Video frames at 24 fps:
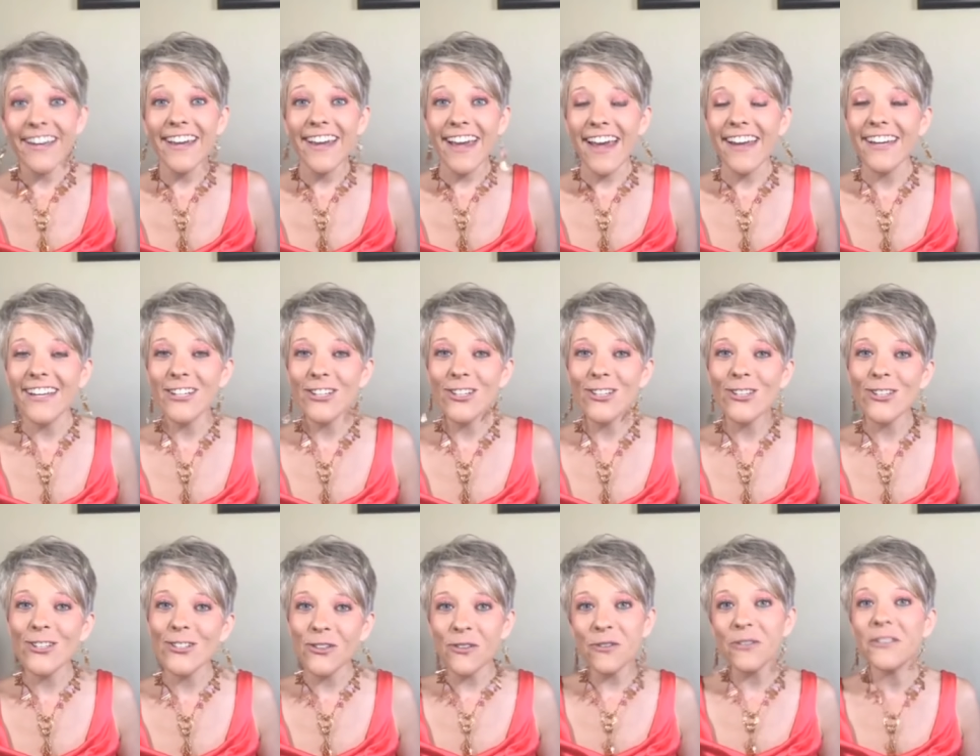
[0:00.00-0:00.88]
And it's
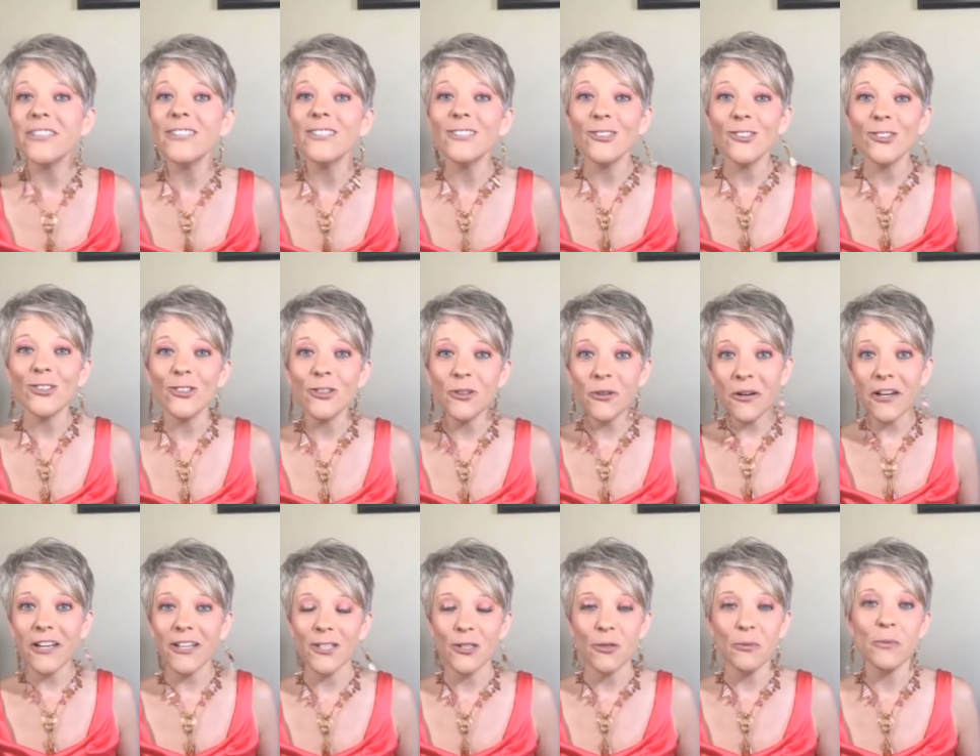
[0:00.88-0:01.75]
your
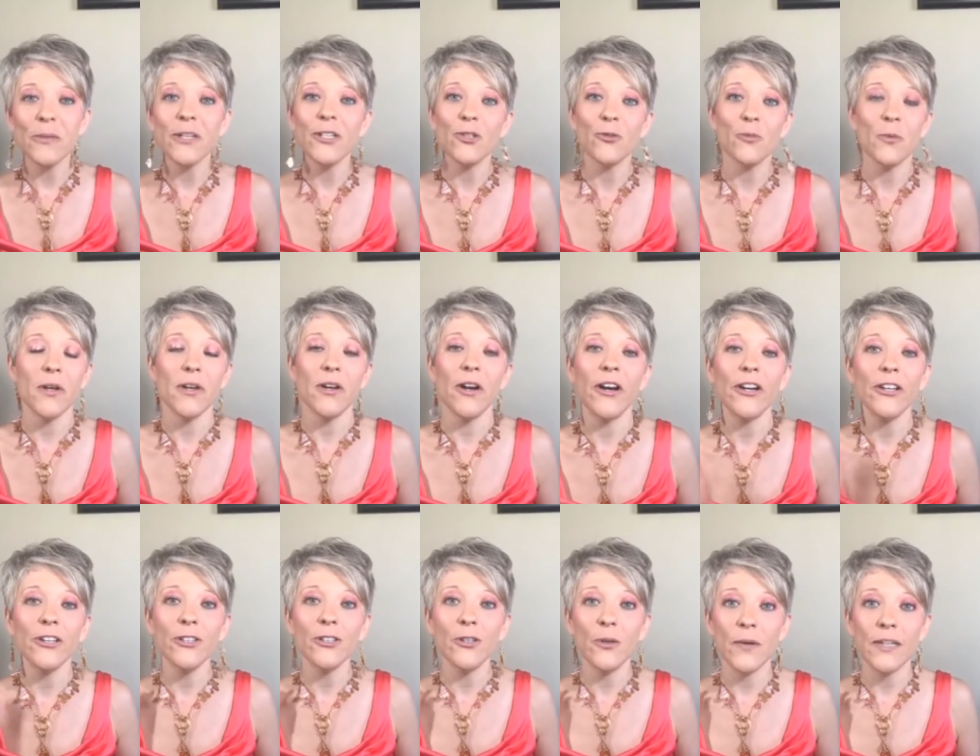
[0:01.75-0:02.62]
choice. Which one are
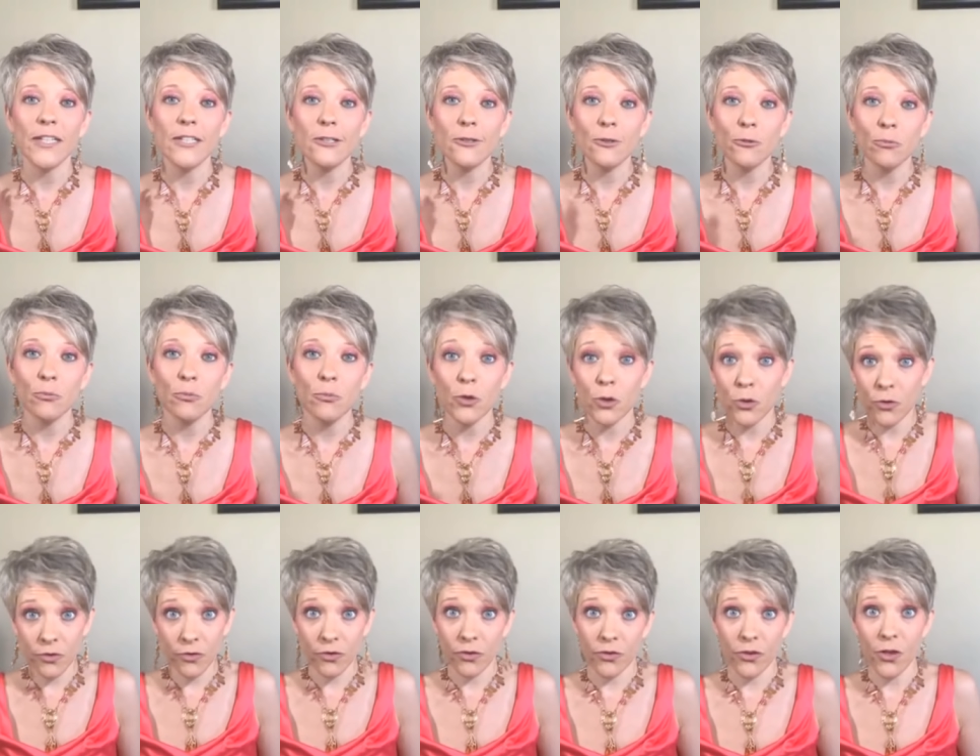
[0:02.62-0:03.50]
you going to move
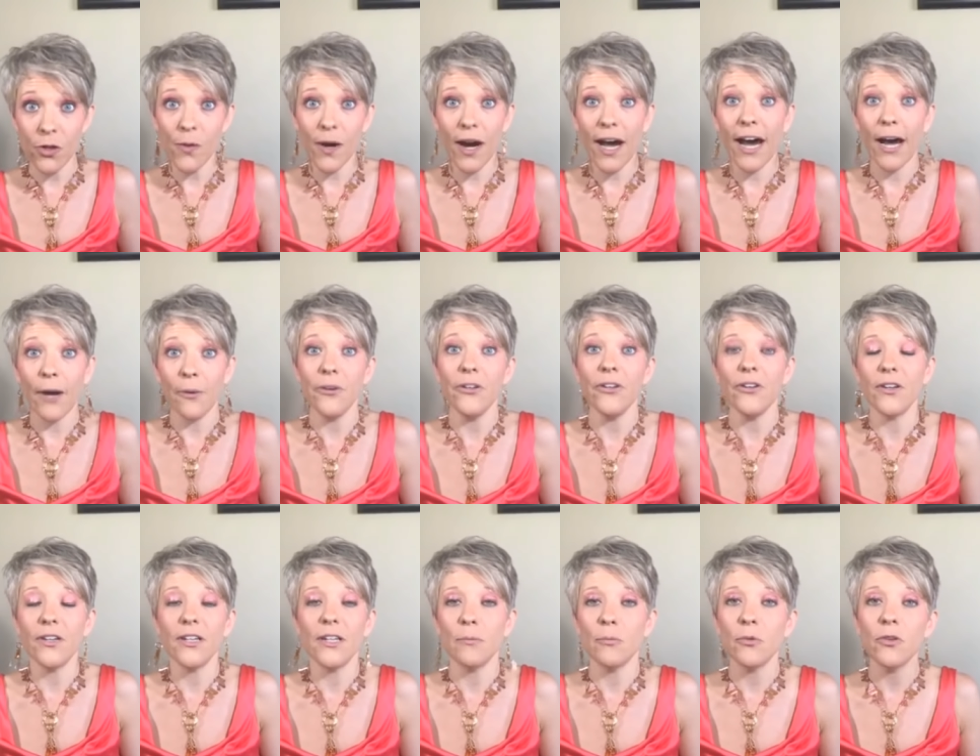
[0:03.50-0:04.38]
through? How are you
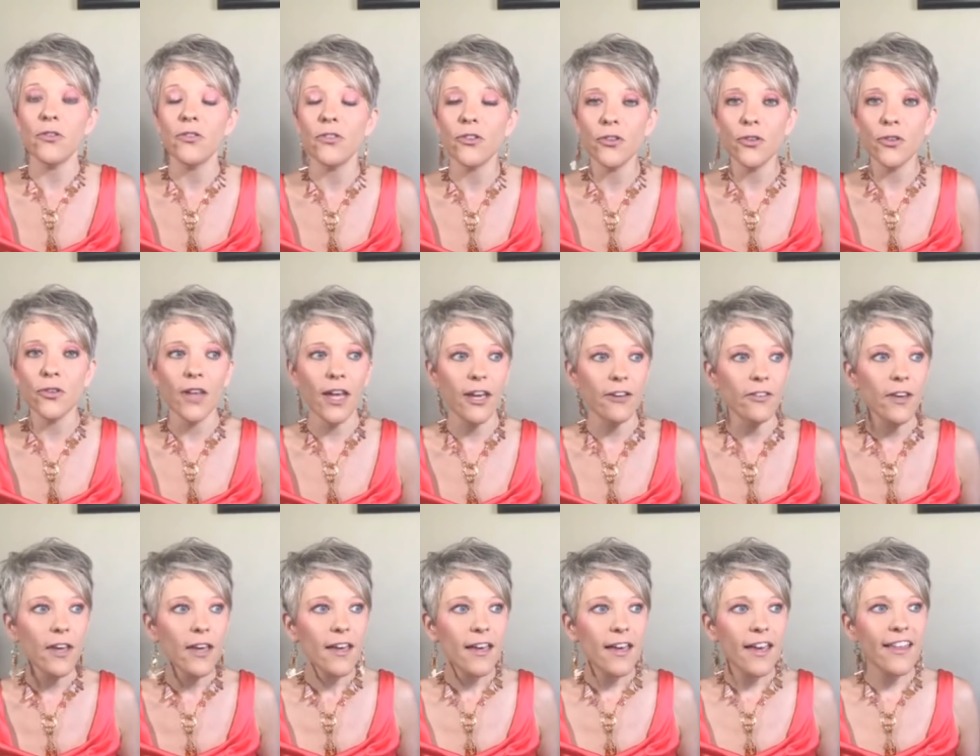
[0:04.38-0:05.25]
going to move through life?
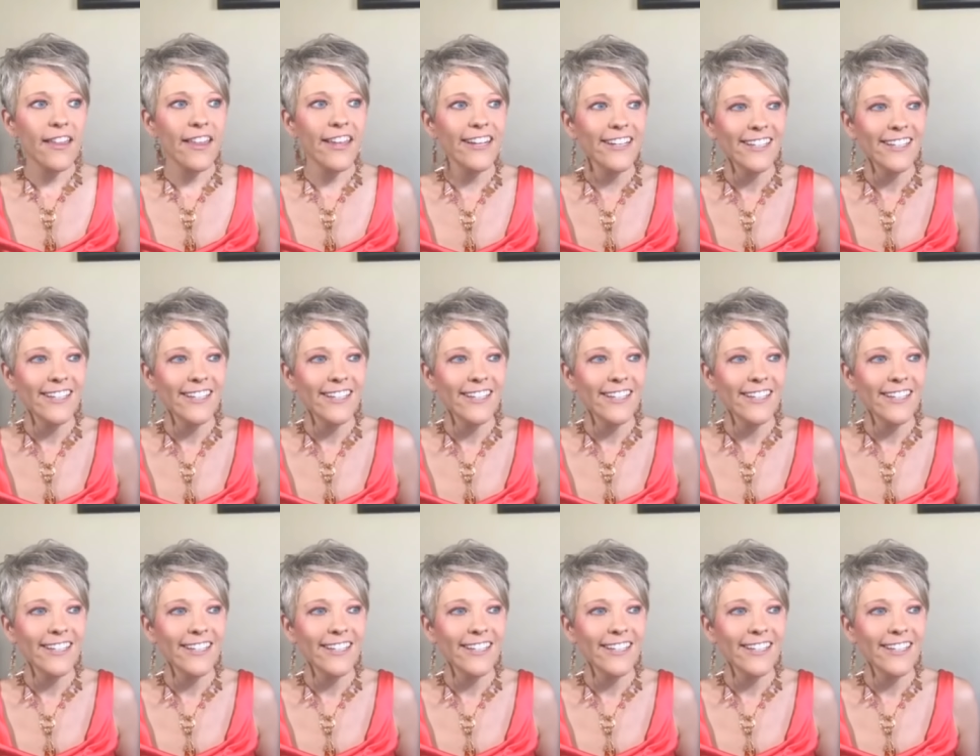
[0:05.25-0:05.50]
And